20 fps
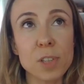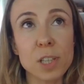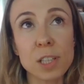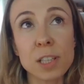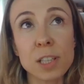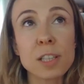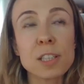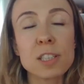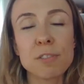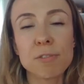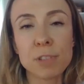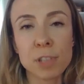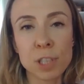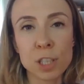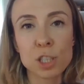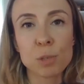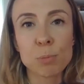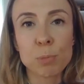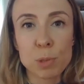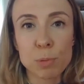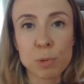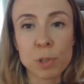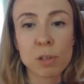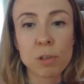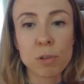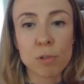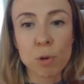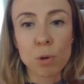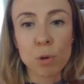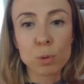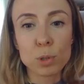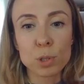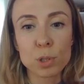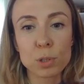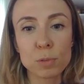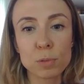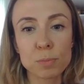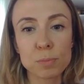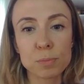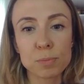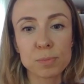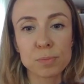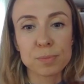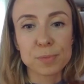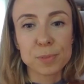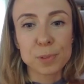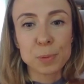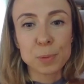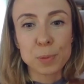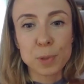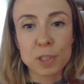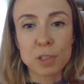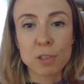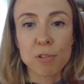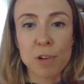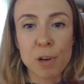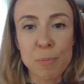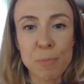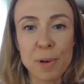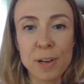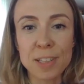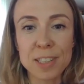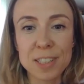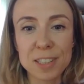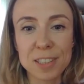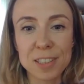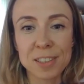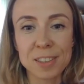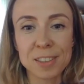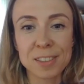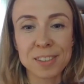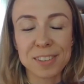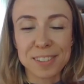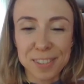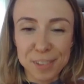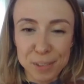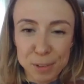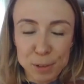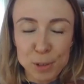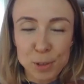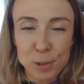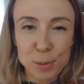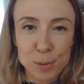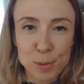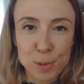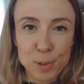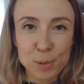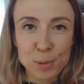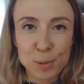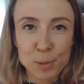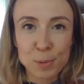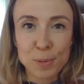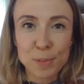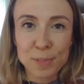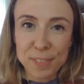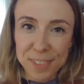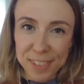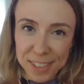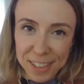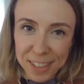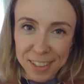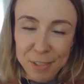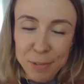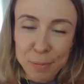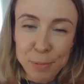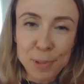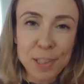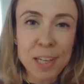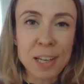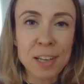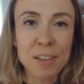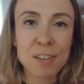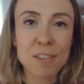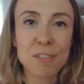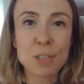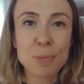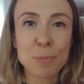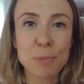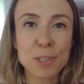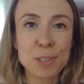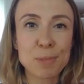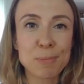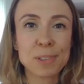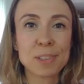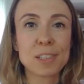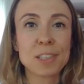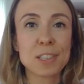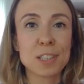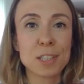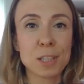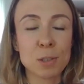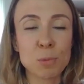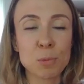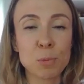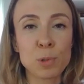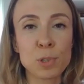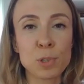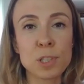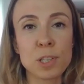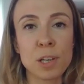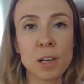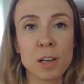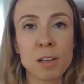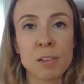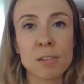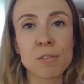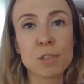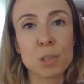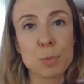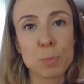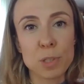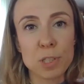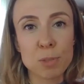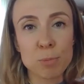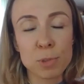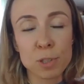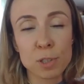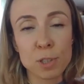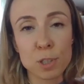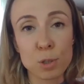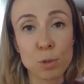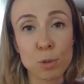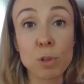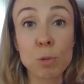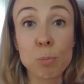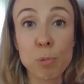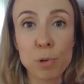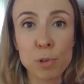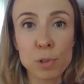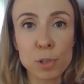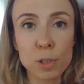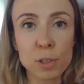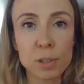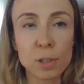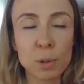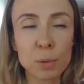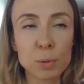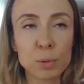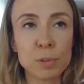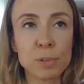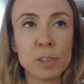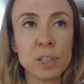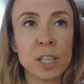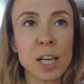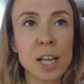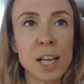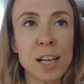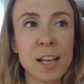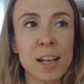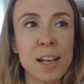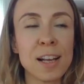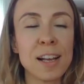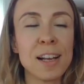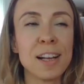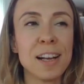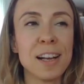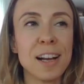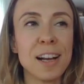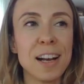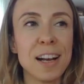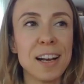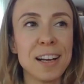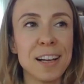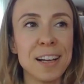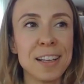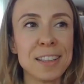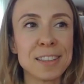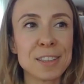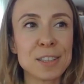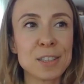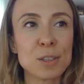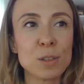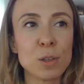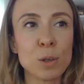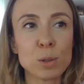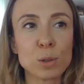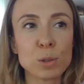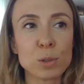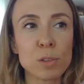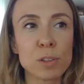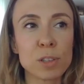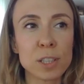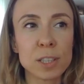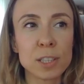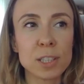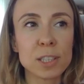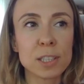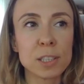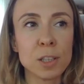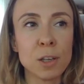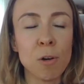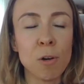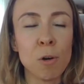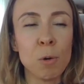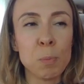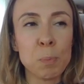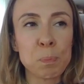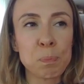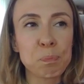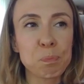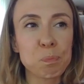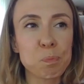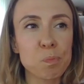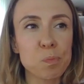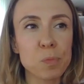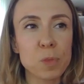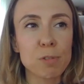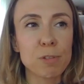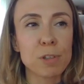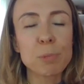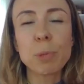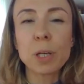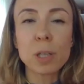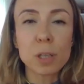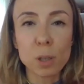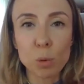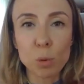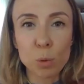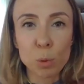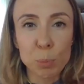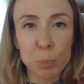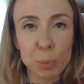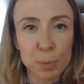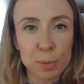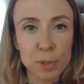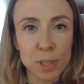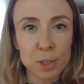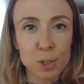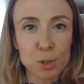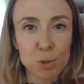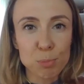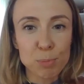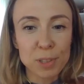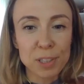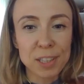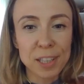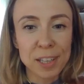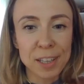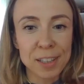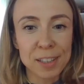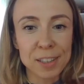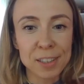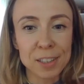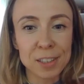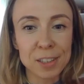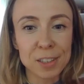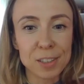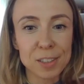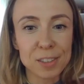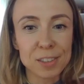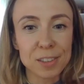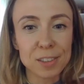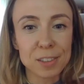clear definition between the roles, what Scrum Master should do, what are the responsibilities, and what are the responsibilities of the product owner. And also this feedback loop that should be there,